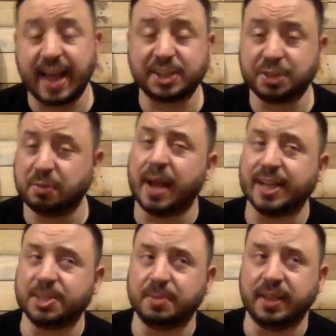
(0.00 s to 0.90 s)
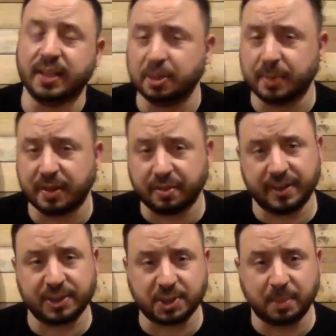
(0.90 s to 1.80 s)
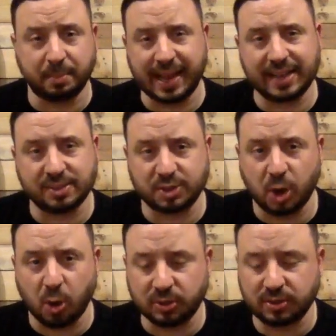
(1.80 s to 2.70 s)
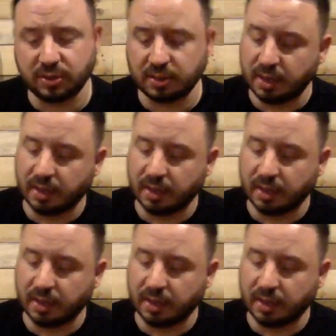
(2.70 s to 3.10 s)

It actually reminds me a little bit of the finish on Blanton's Gold.